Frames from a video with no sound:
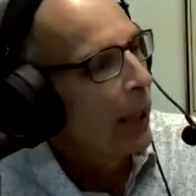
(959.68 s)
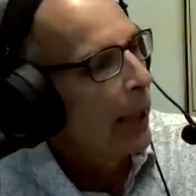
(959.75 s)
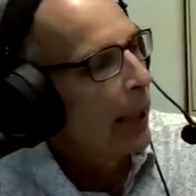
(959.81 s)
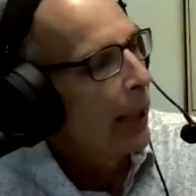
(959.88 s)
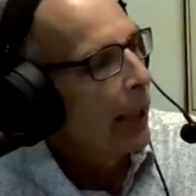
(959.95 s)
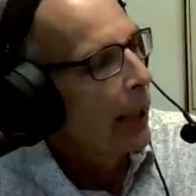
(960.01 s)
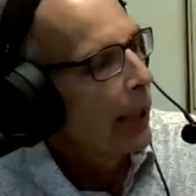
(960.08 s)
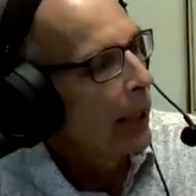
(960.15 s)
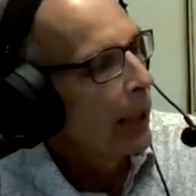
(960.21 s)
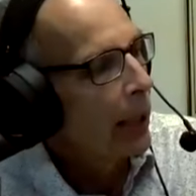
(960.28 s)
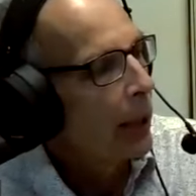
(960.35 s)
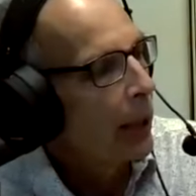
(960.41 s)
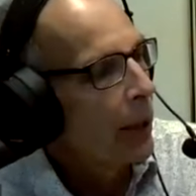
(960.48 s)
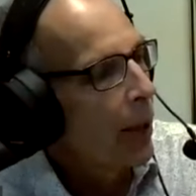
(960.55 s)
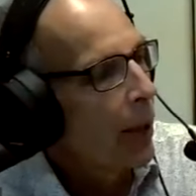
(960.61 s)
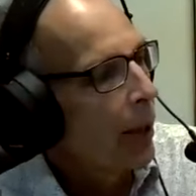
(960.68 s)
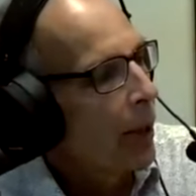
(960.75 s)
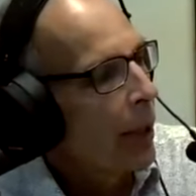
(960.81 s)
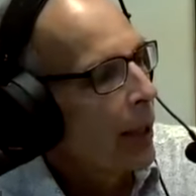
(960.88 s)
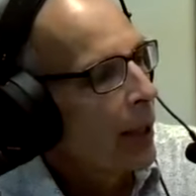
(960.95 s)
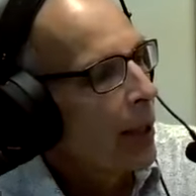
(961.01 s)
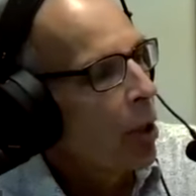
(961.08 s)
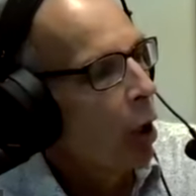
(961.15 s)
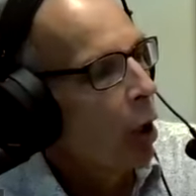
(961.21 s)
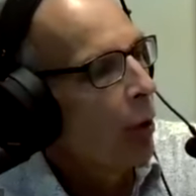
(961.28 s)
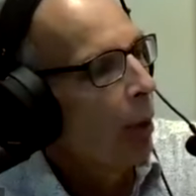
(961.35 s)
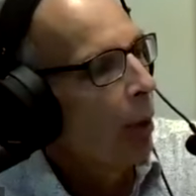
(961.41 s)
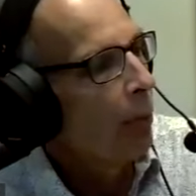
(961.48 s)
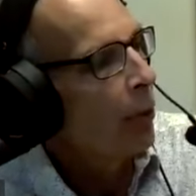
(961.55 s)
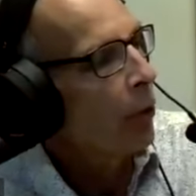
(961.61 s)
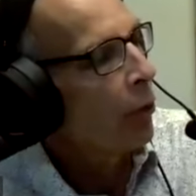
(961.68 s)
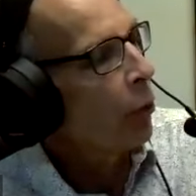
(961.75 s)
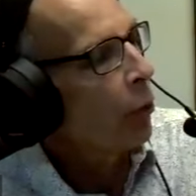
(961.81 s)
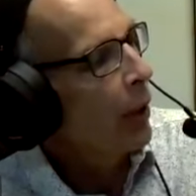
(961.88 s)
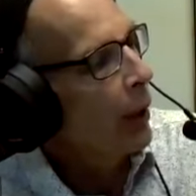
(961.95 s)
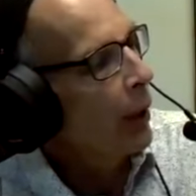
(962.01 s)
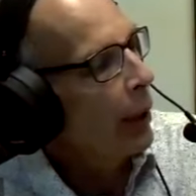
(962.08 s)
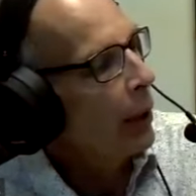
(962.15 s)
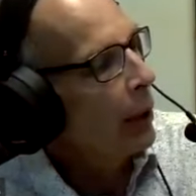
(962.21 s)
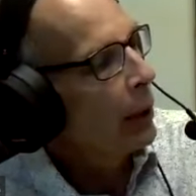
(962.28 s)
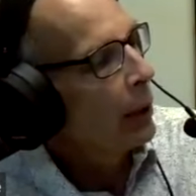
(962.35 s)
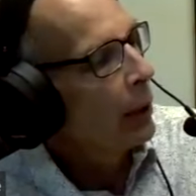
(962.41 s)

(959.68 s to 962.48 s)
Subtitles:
And then number 3,